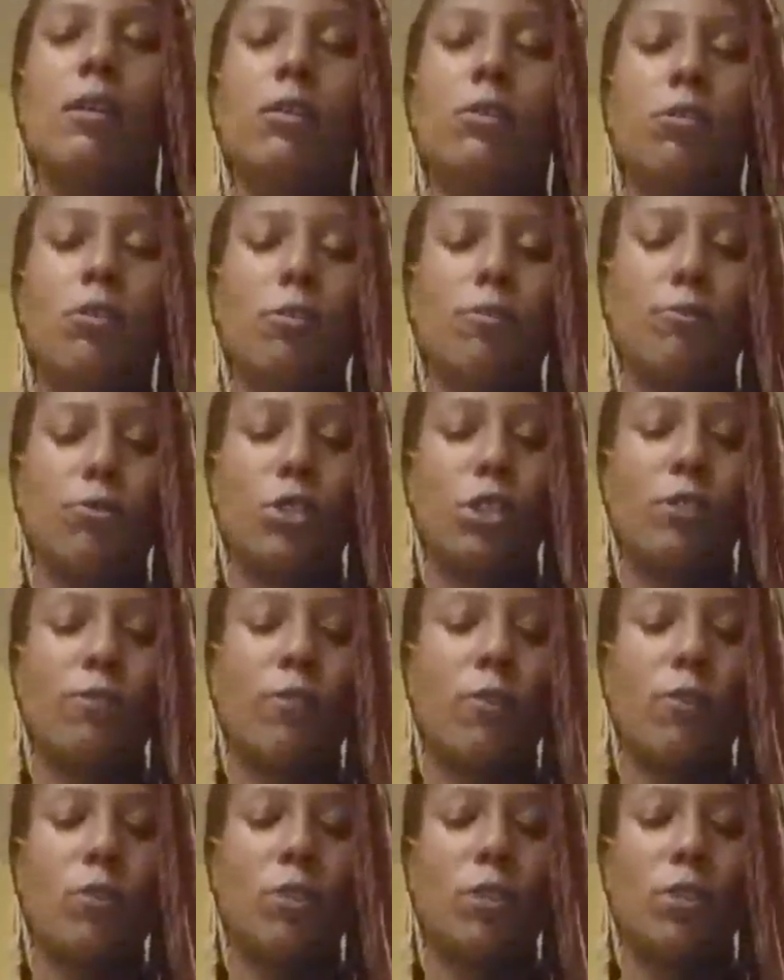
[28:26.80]
So if you just
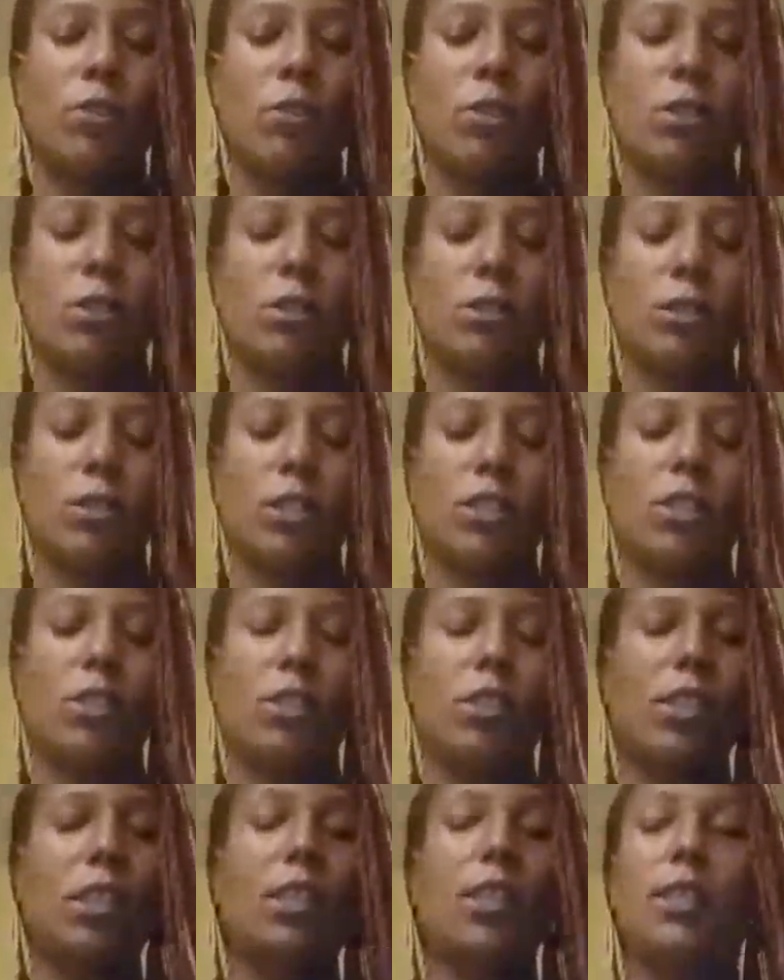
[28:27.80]
focus on the
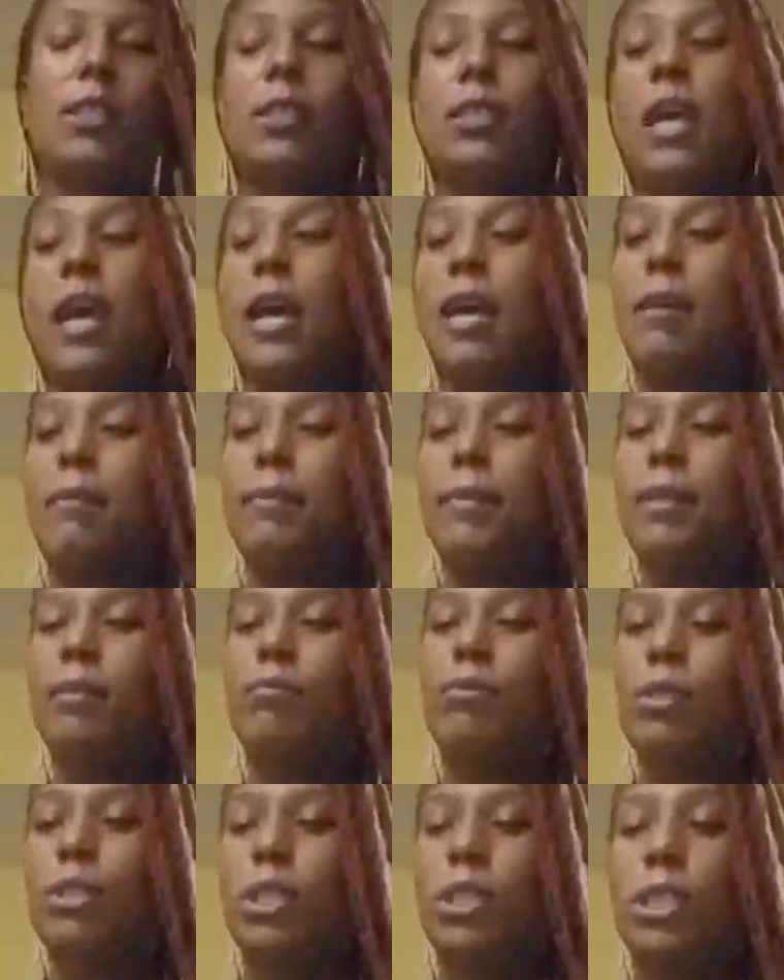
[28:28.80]
10 of diamond,
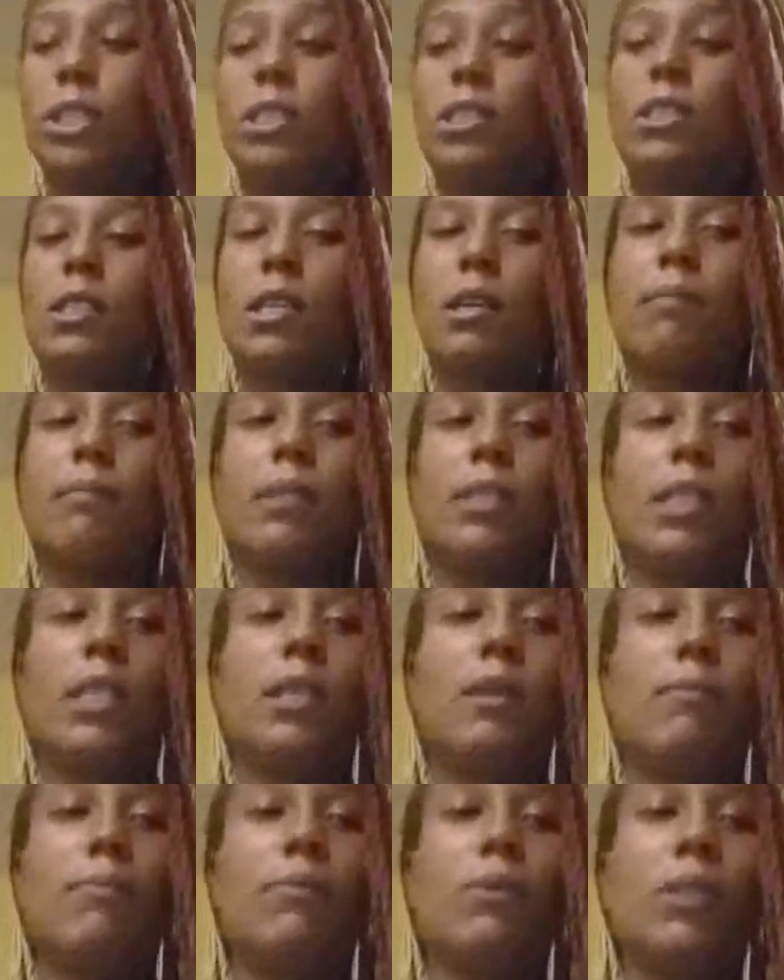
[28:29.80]
which is coming
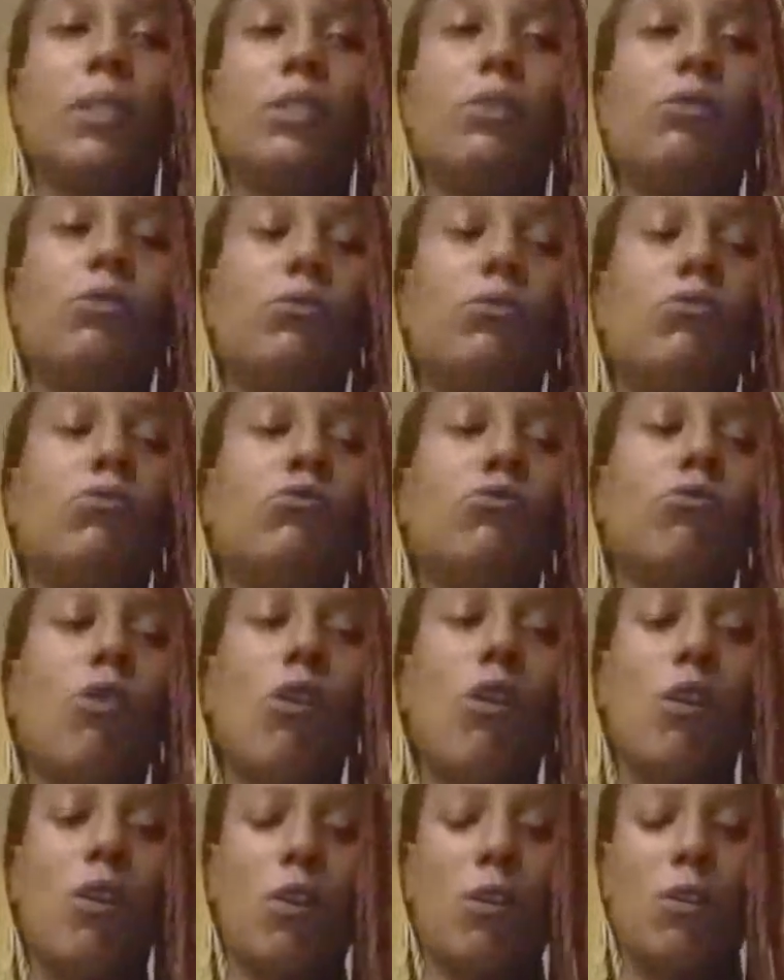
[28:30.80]
in pretty
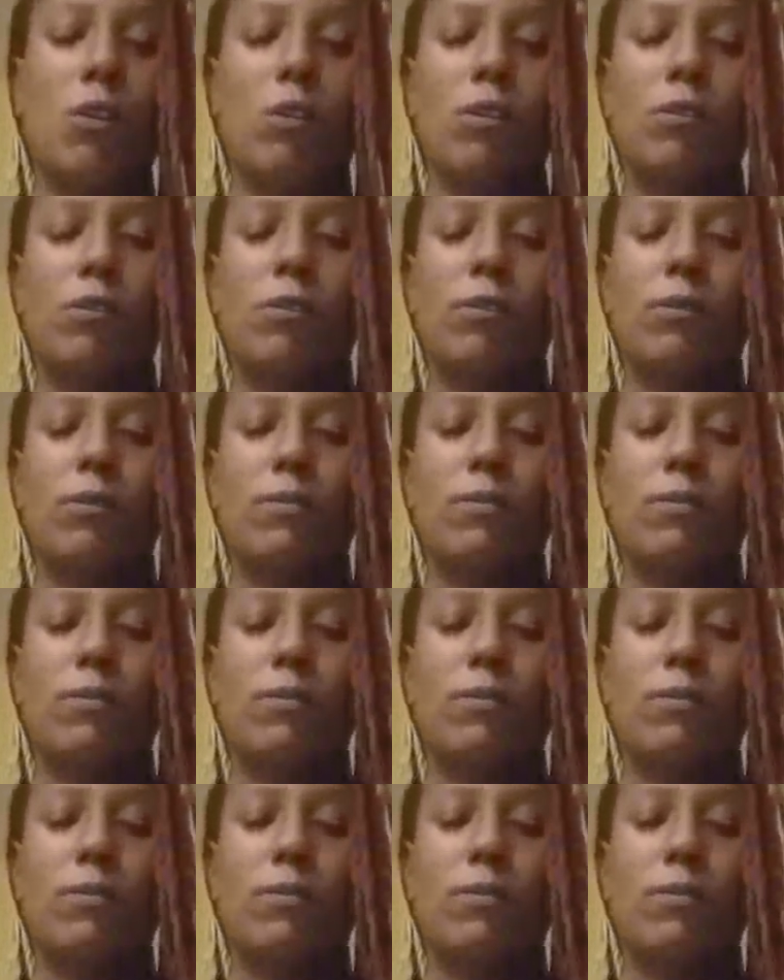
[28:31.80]
strong,